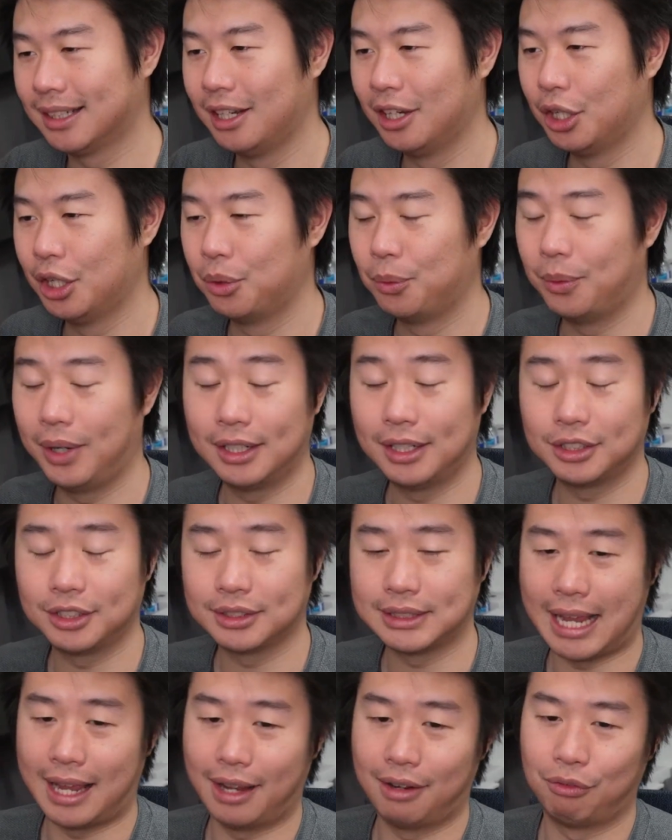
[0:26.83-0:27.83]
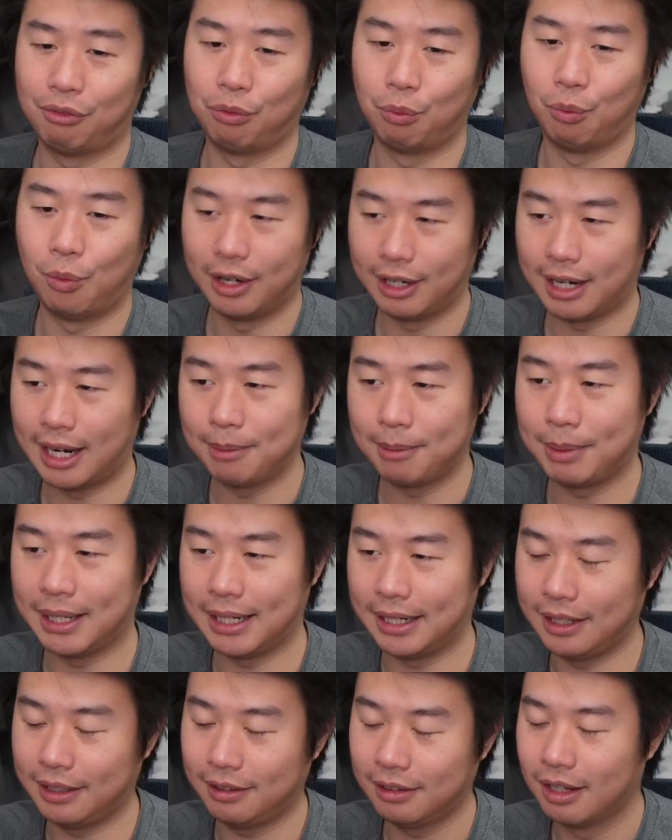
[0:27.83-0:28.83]
We can just have one I
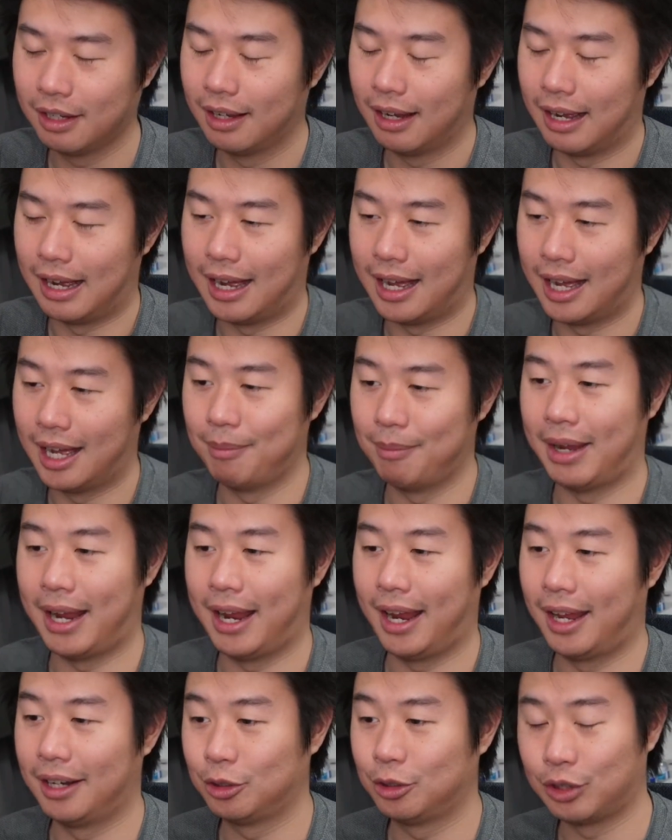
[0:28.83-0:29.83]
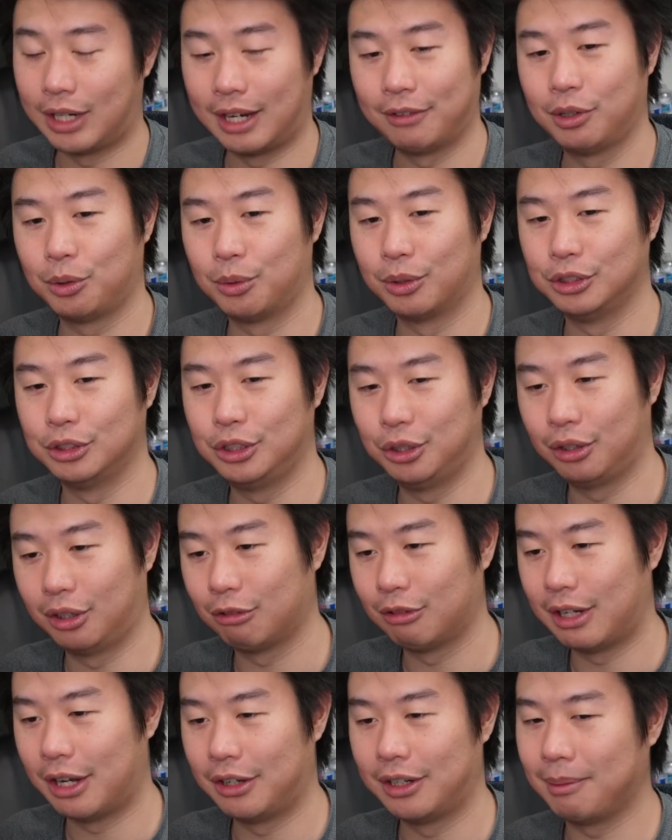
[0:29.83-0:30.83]
P. Um, and Traefik will do the
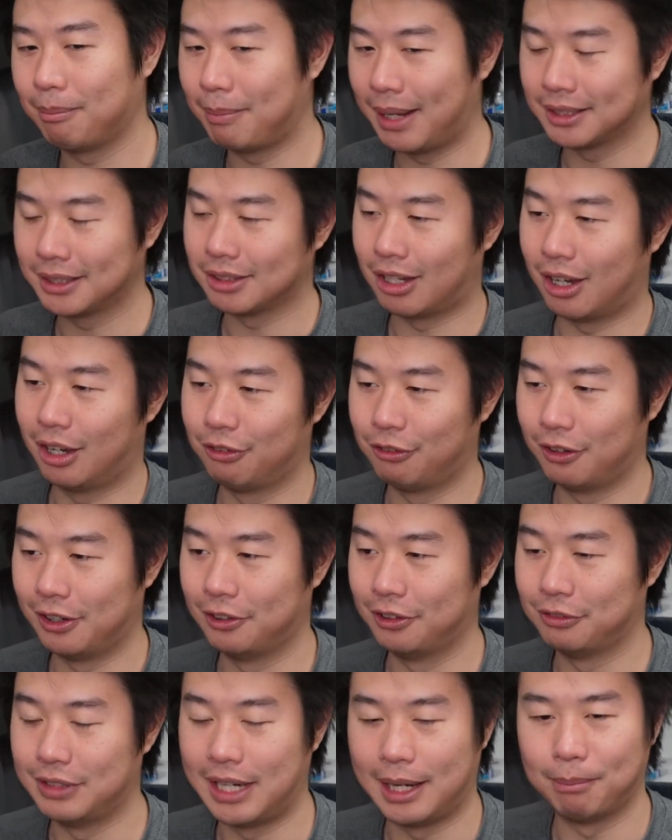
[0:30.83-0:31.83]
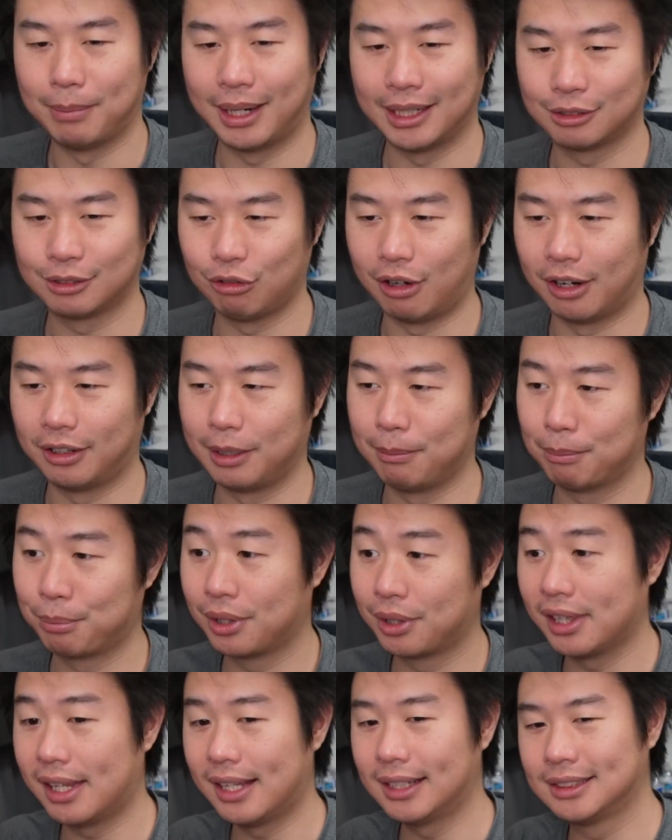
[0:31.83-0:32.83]
routing based off of name-based routing.
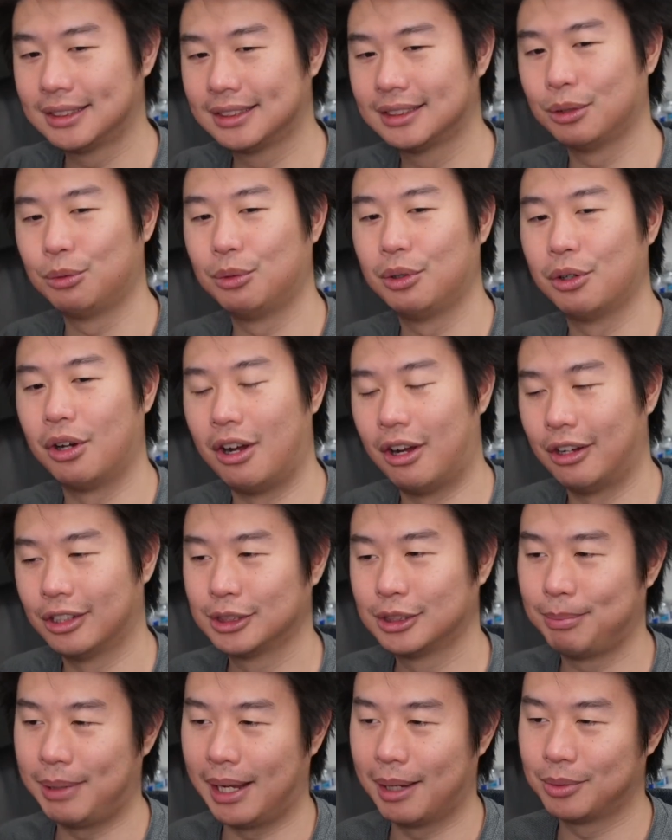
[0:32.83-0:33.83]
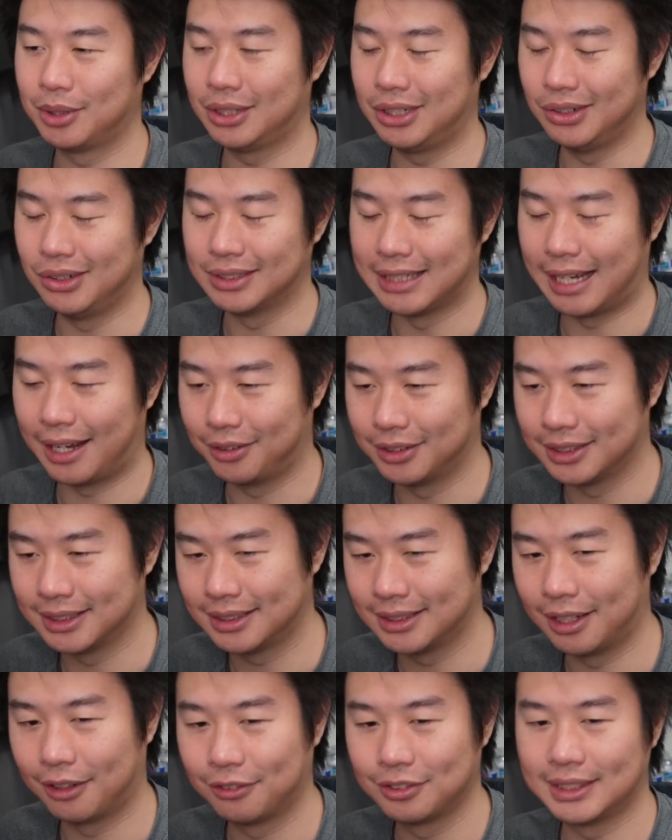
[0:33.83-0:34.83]
Plus, we will also be able to use our
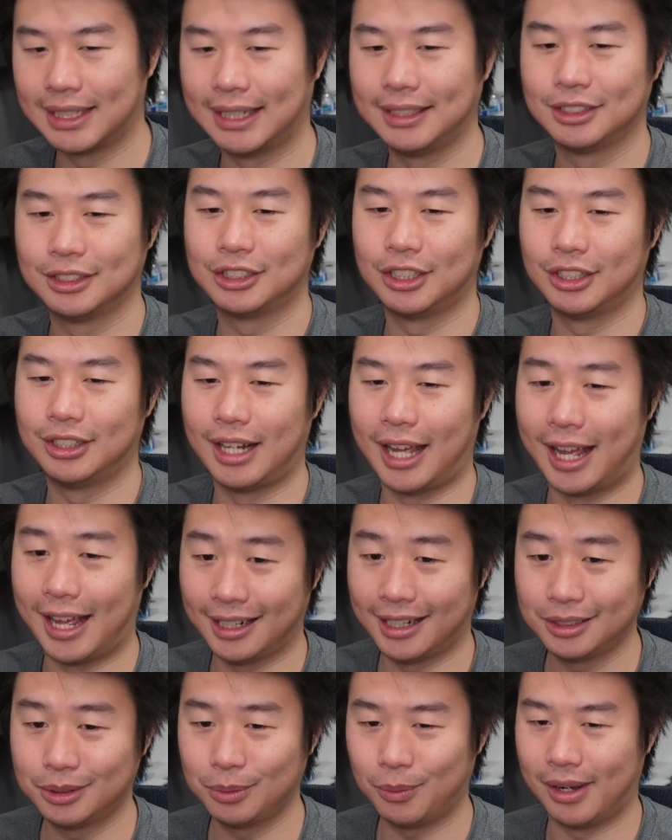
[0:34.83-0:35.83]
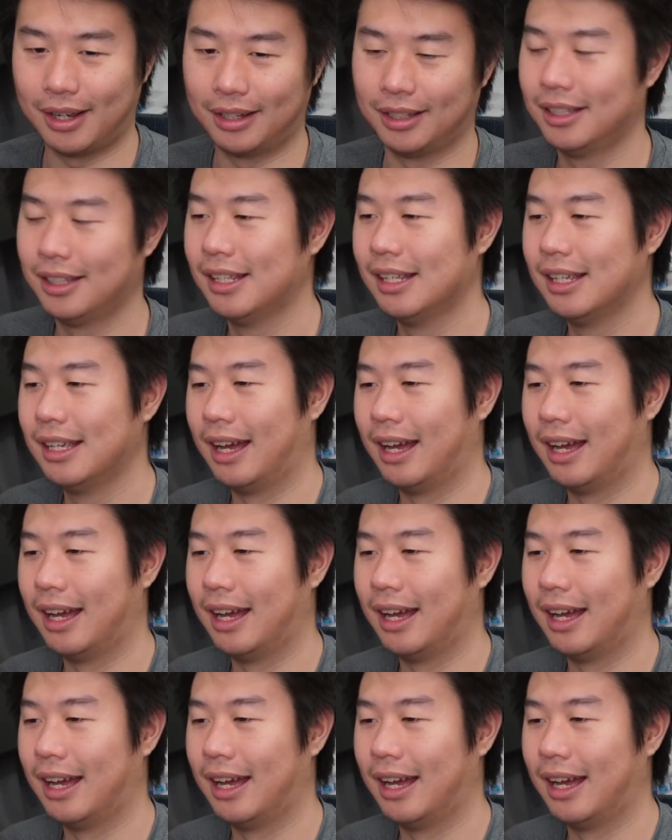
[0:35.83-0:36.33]
self-signed cert as well.